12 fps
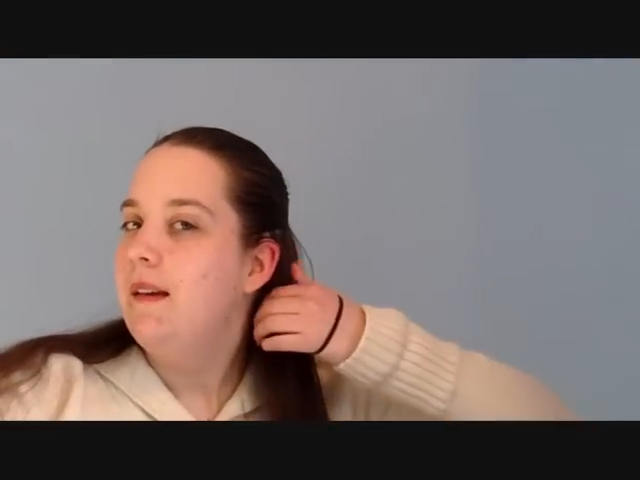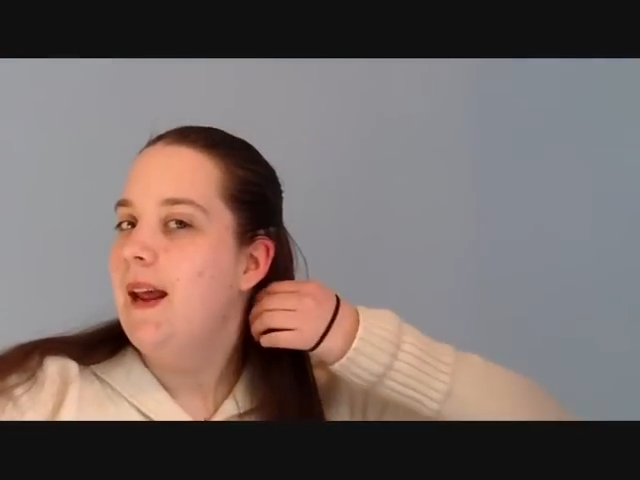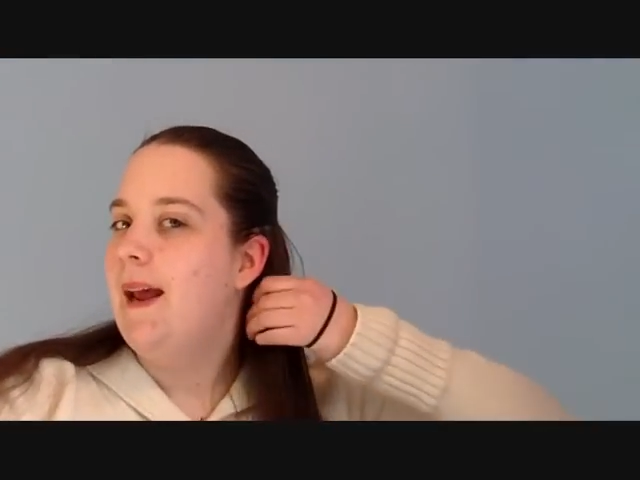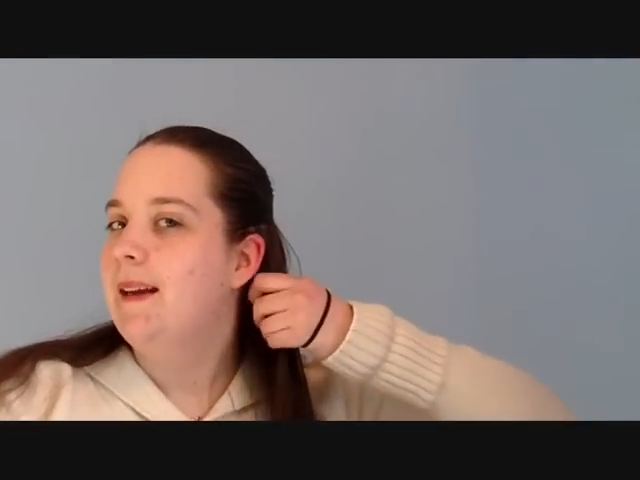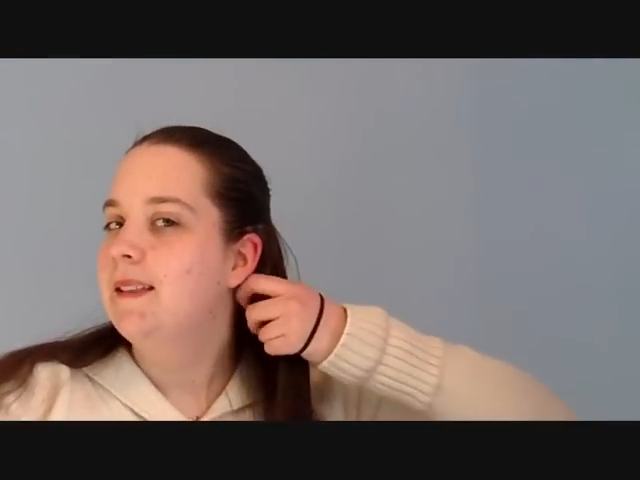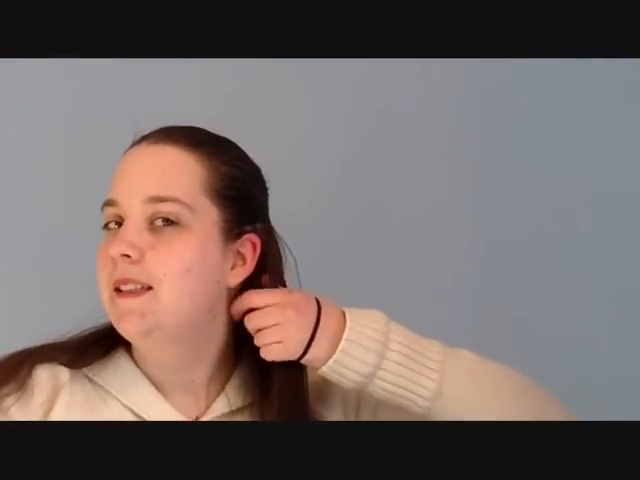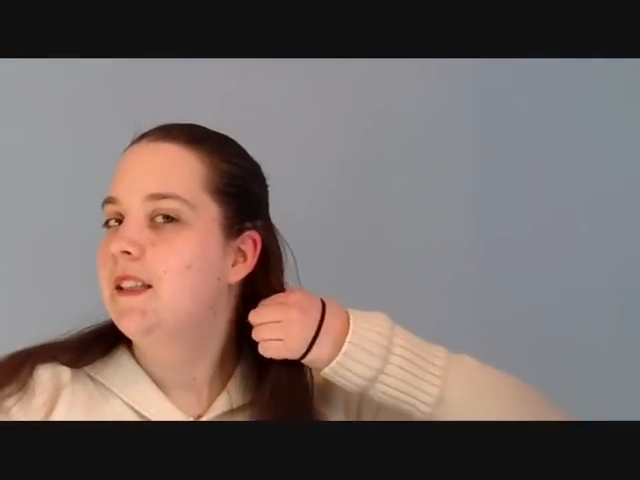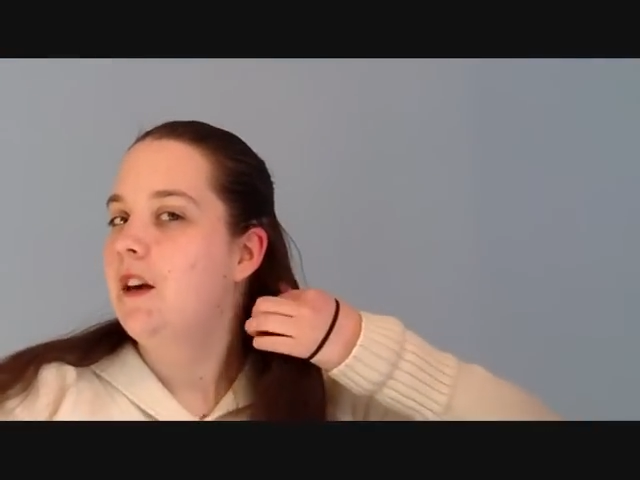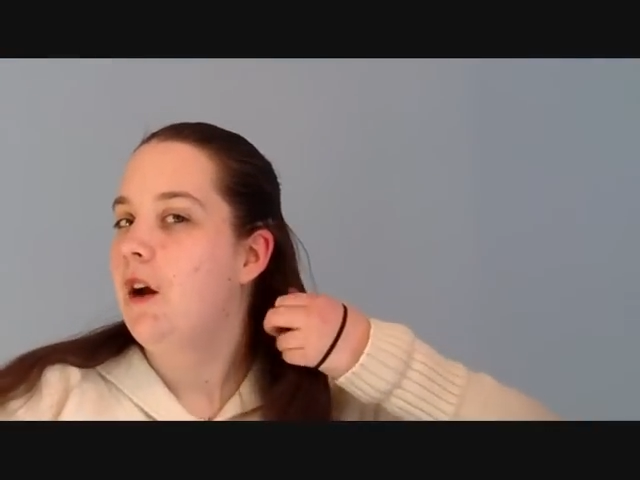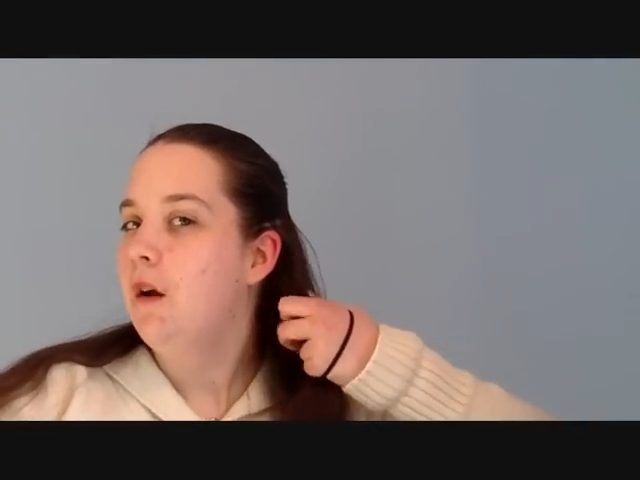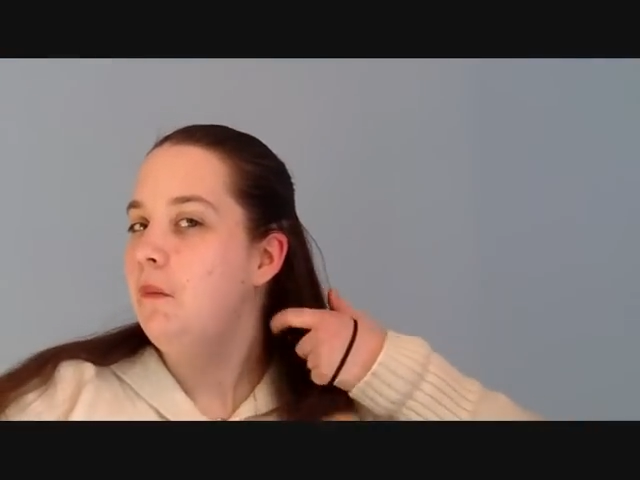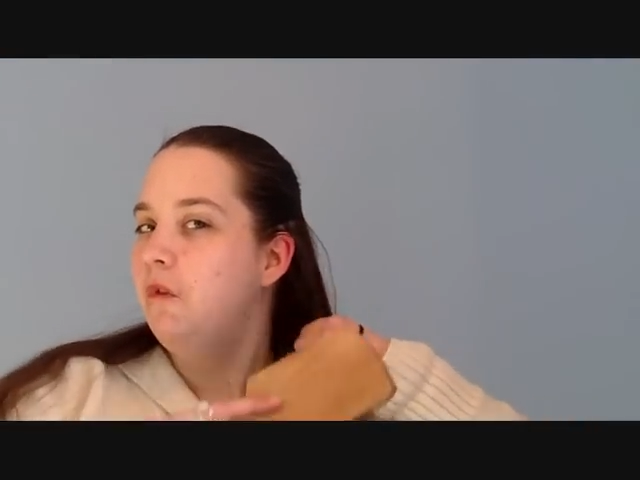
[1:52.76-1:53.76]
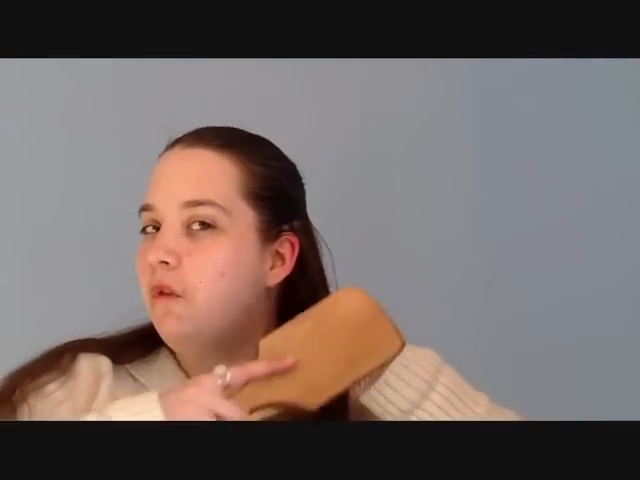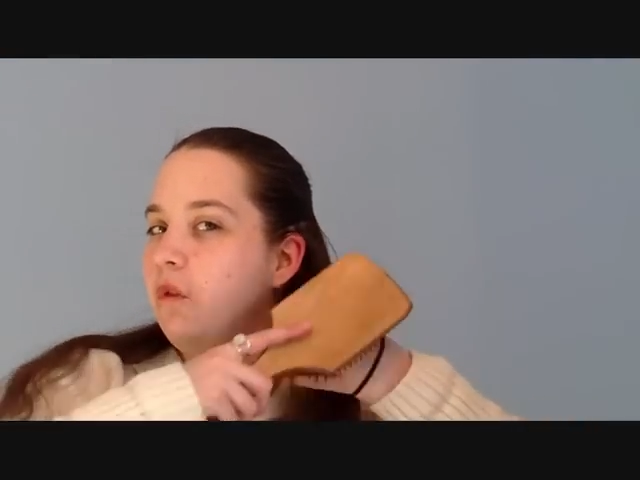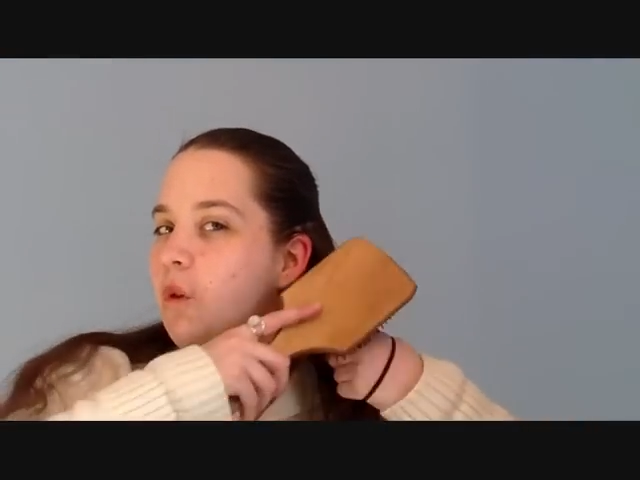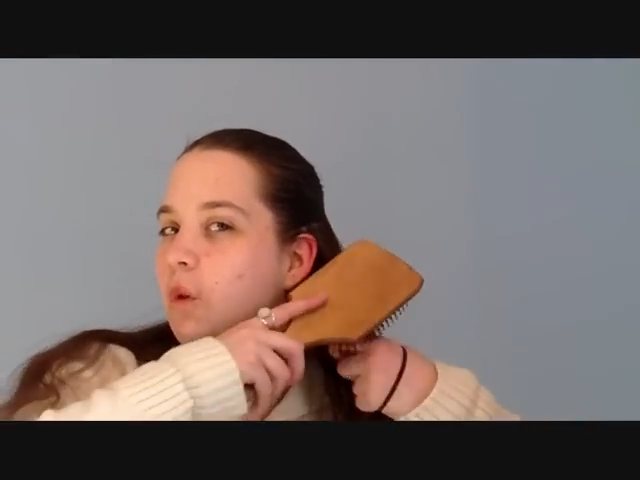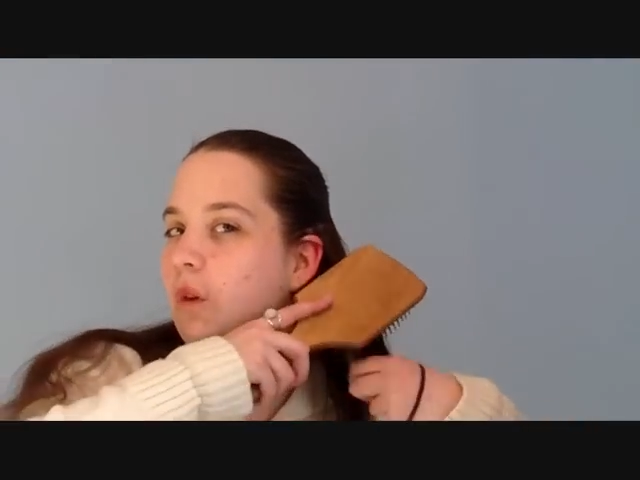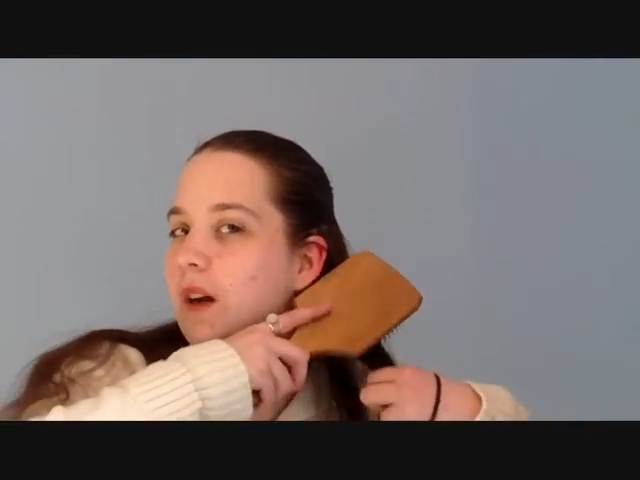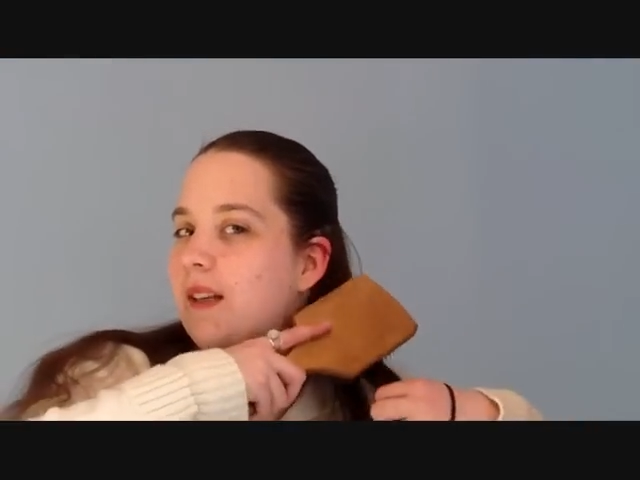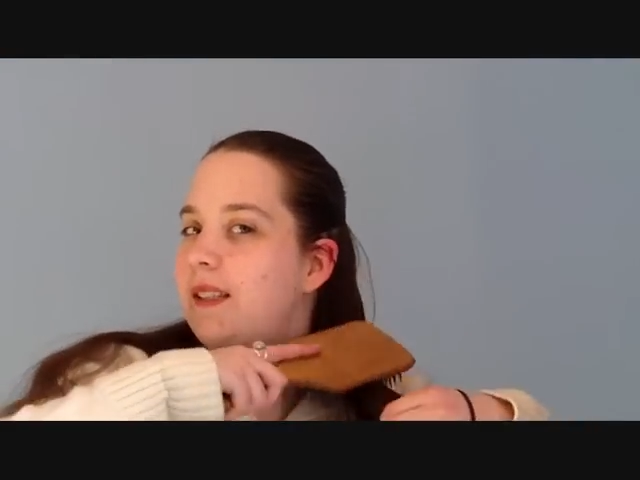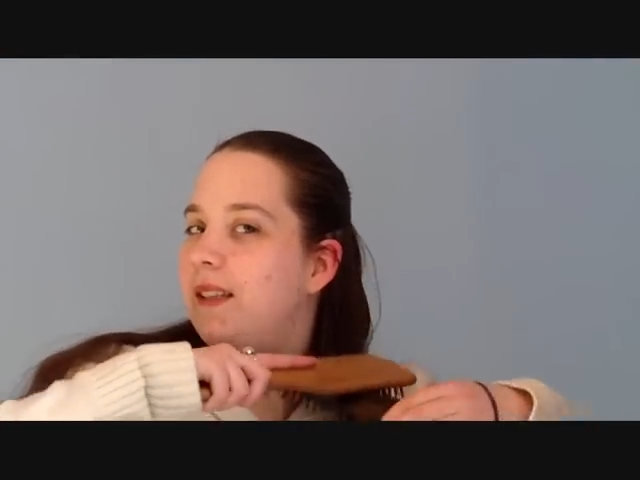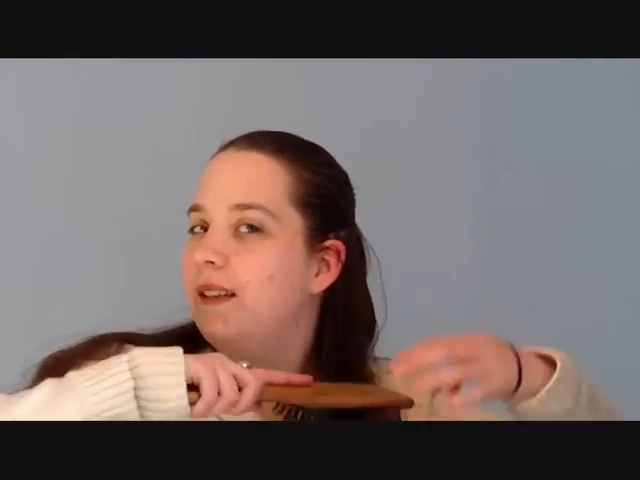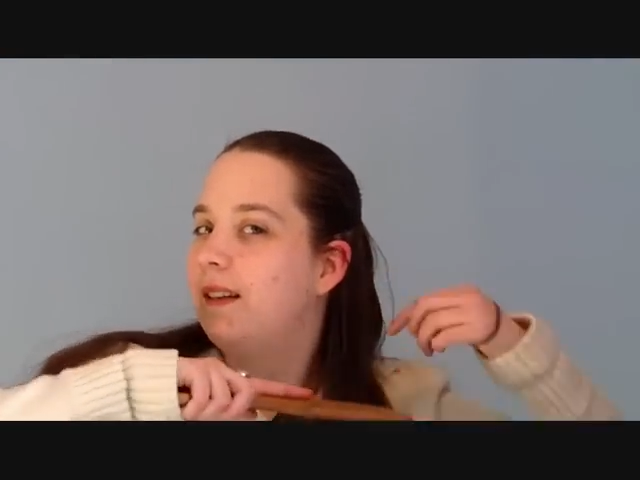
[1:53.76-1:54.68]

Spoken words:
Next, comb forward